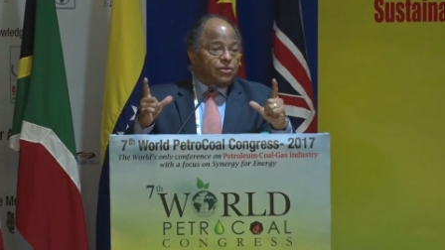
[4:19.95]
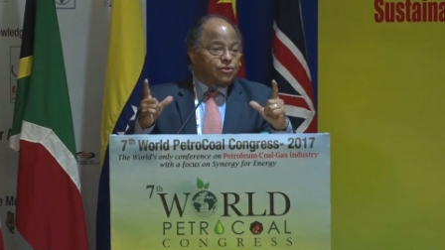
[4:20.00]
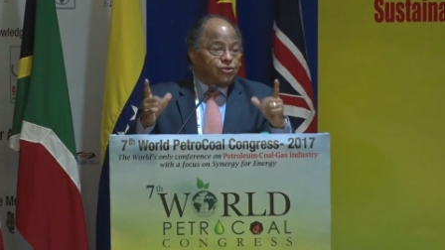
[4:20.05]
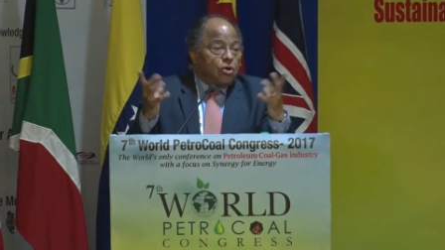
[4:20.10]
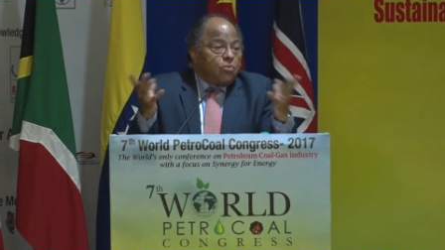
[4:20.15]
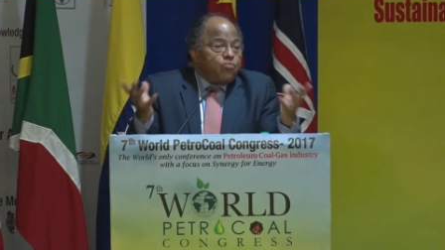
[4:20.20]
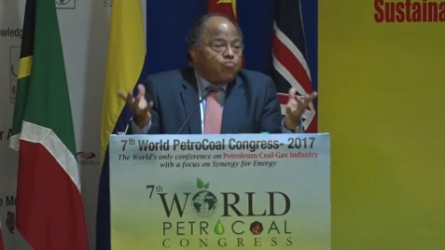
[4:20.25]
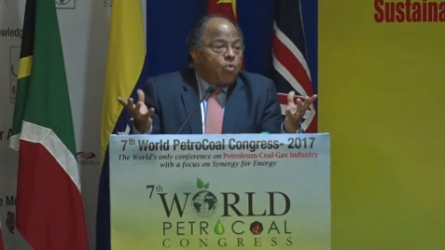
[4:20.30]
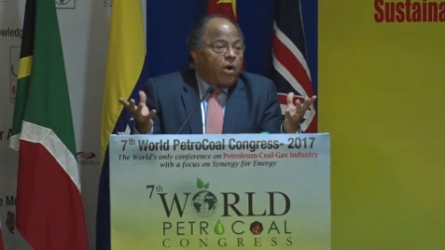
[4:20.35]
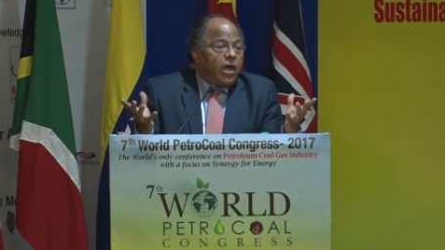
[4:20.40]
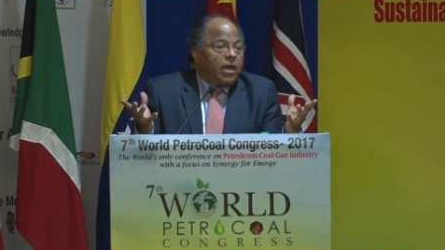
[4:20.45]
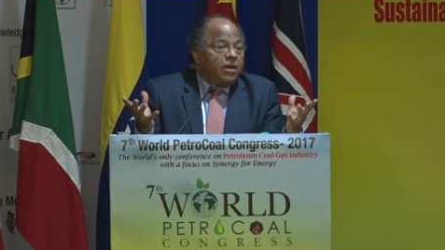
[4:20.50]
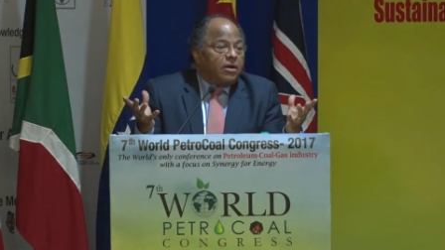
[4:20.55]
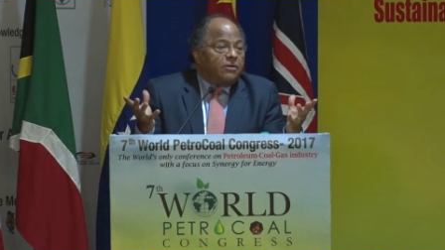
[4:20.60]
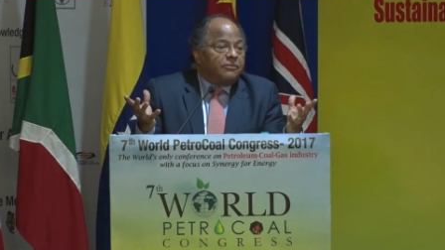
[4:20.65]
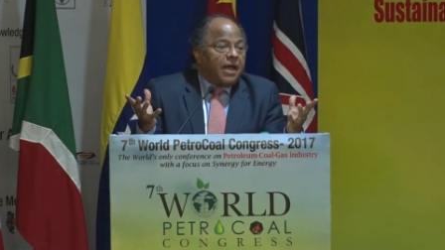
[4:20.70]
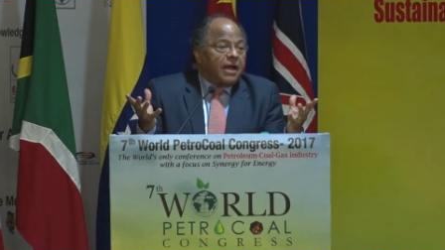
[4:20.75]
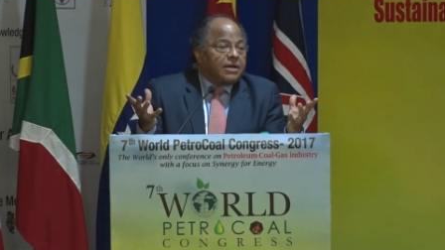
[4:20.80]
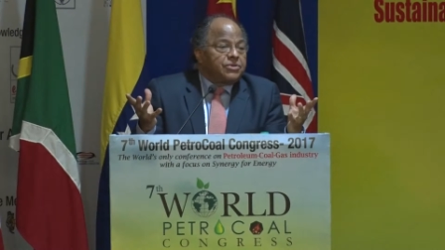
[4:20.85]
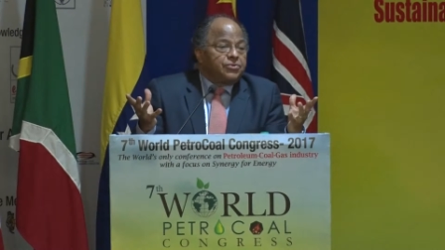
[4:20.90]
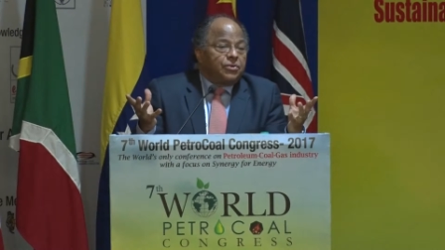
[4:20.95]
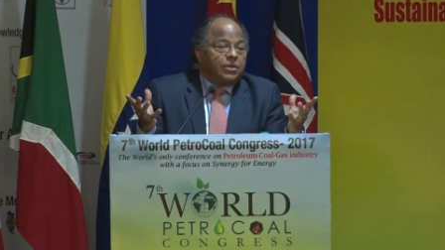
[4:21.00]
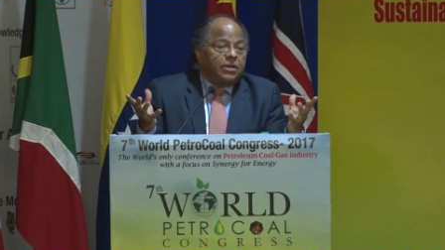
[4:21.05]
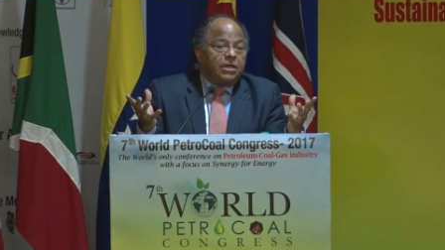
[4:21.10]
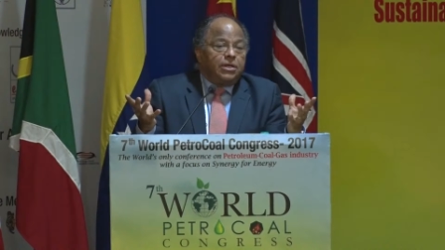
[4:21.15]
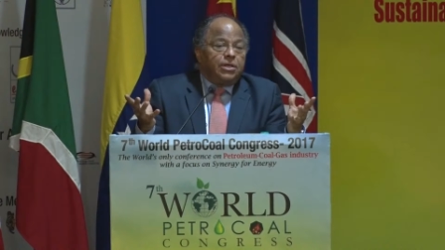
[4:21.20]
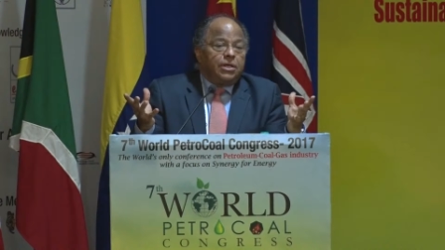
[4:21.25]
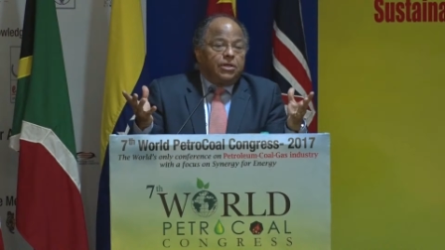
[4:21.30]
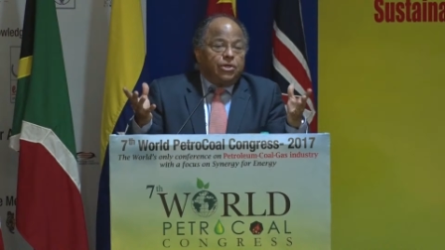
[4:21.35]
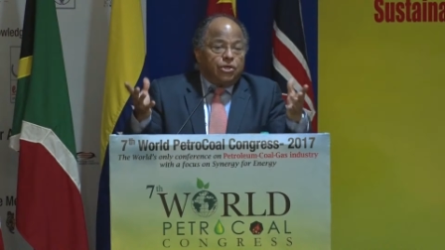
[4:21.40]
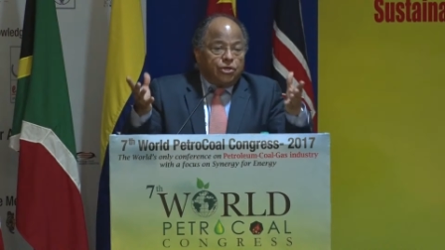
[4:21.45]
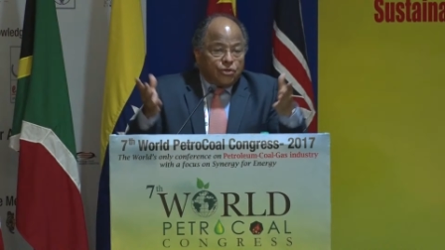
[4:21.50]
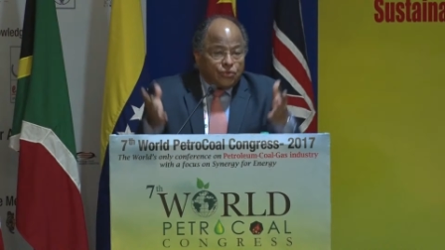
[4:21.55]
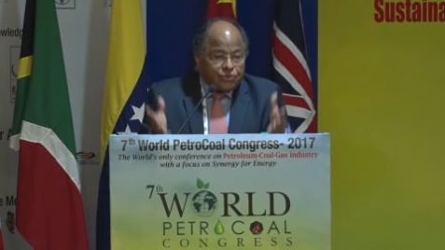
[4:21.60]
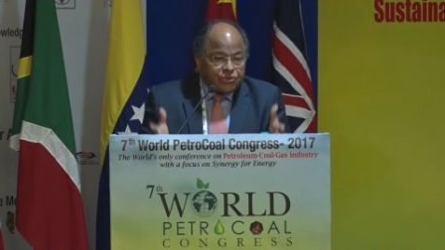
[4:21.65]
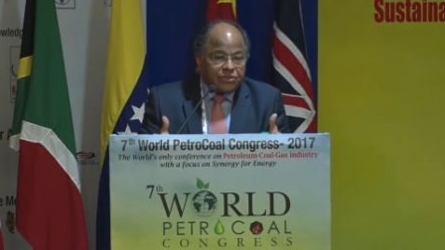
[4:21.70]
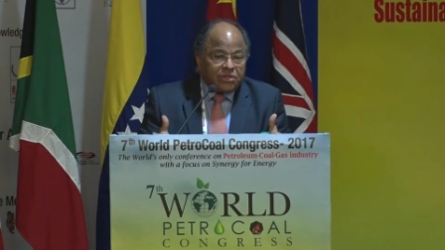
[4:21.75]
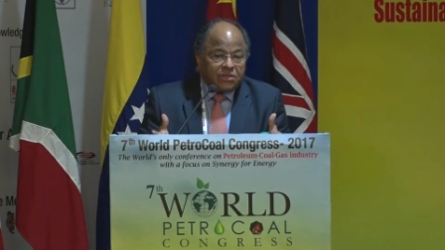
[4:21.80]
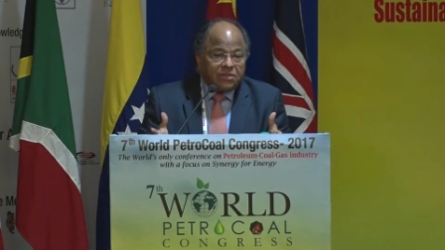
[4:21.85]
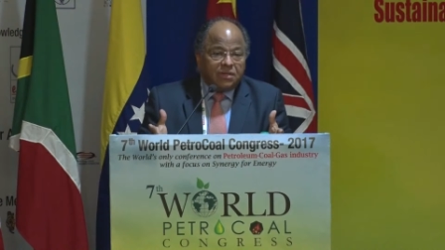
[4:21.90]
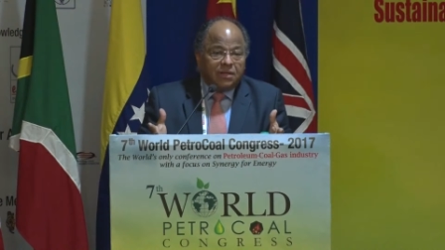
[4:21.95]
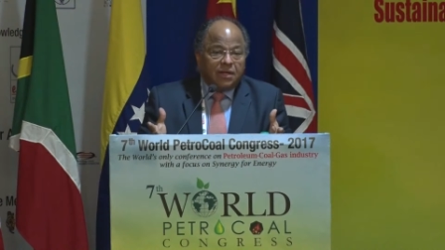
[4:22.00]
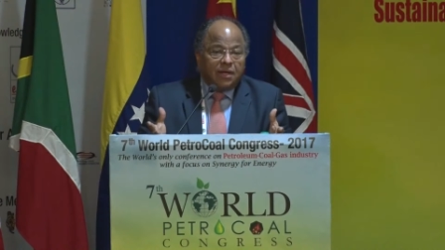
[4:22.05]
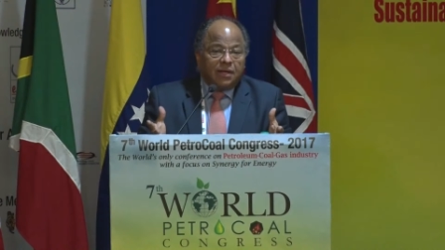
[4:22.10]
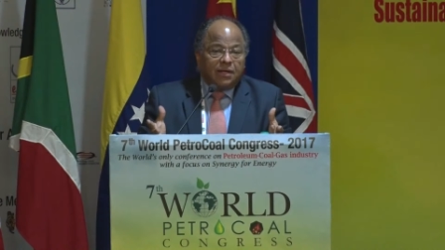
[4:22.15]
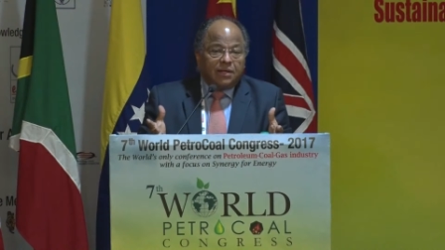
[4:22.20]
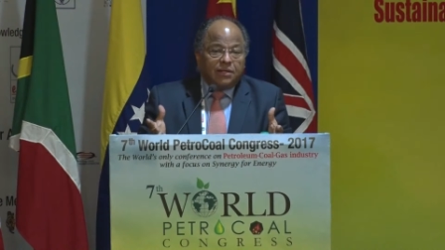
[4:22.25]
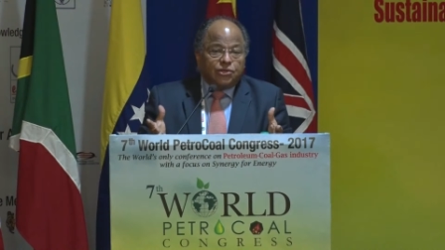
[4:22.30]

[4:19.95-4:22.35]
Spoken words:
some way of actually using